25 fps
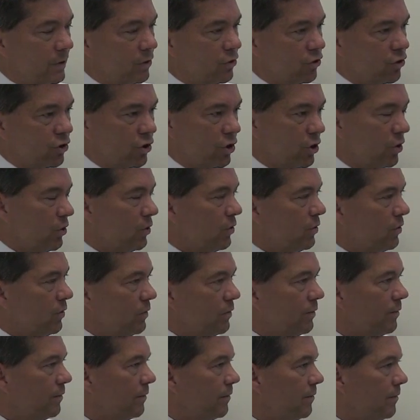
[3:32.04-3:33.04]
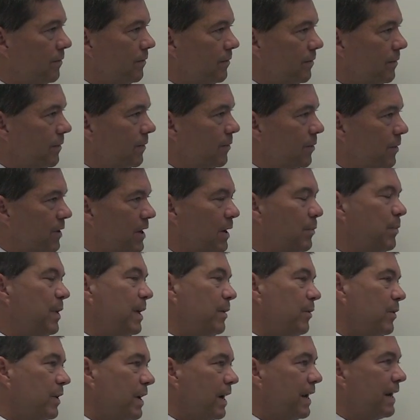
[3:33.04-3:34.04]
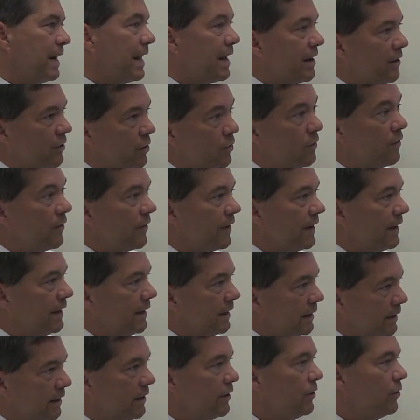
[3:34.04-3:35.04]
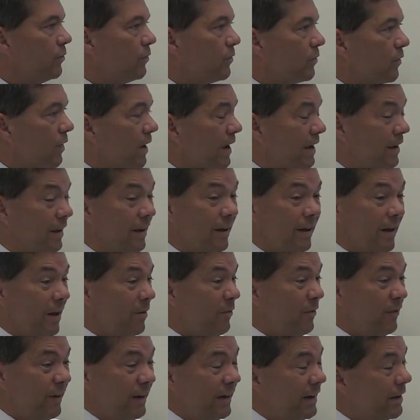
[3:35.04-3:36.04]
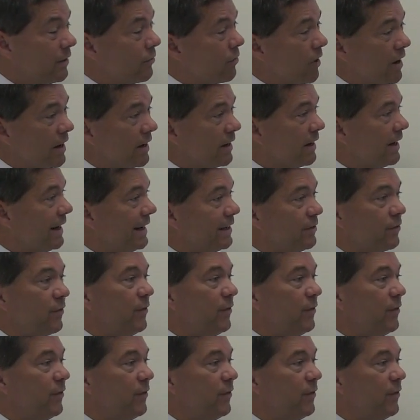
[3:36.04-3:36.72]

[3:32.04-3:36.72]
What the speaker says: too, like people going, how are you feeling, are you all right? I'm feeling great, it's